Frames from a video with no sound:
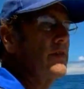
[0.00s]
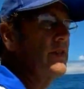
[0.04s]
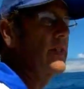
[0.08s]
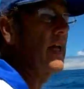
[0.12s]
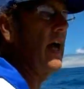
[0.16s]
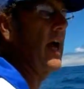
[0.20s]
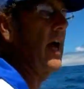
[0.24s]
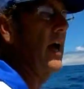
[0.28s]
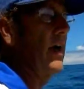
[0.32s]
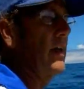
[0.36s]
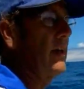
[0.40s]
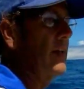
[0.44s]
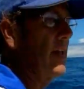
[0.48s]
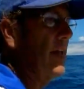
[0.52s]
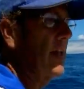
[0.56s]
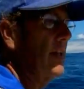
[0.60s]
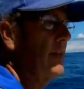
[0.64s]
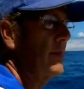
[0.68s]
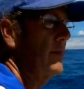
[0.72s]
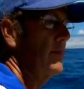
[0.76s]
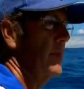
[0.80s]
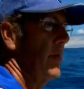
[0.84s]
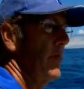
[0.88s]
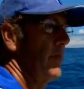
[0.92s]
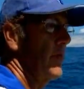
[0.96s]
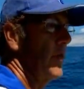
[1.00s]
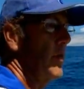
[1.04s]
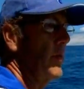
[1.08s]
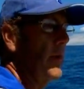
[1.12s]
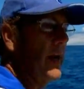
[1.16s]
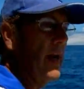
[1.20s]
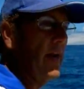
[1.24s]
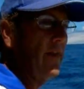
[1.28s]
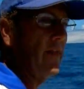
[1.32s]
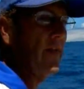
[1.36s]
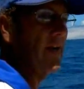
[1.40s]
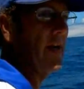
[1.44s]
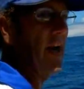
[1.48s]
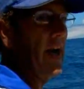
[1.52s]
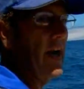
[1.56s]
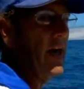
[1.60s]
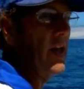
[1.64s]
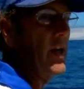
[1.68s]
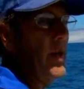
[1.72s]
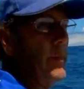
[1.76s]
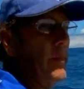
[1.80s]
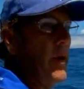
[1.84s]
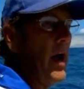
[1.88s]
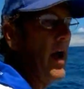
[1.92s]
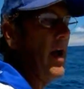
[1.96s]
So before we even get on
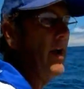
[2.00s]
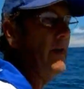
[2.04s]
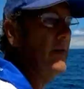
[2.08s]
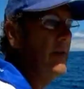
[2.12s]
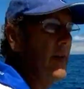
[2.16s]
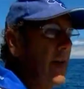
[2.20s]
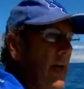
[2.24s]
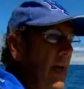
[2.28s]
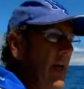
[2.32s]
the boat,